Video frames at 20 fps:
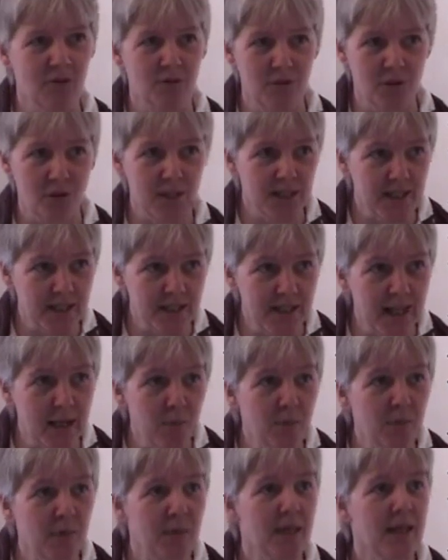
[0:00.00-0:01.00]
the first
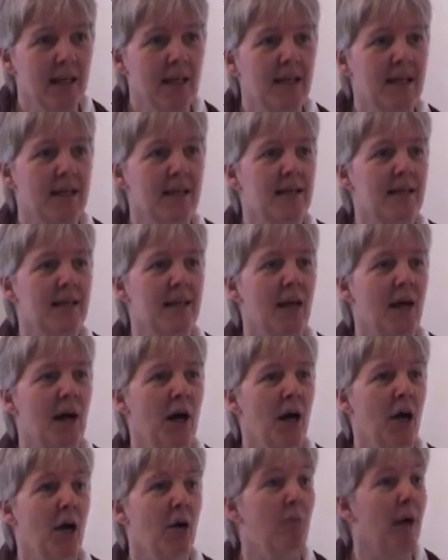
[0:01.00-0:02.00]
step is
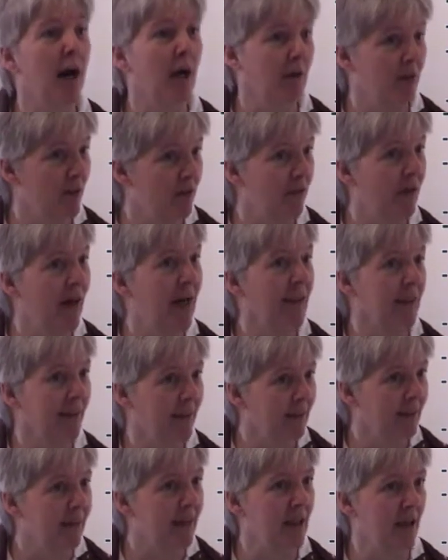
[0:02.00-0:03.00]
uh, about
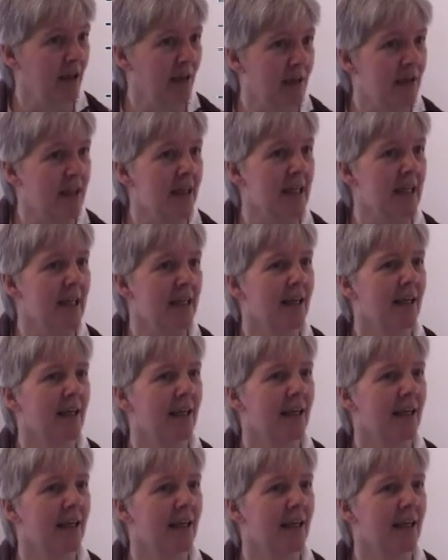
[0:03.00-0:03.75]
defining the territory.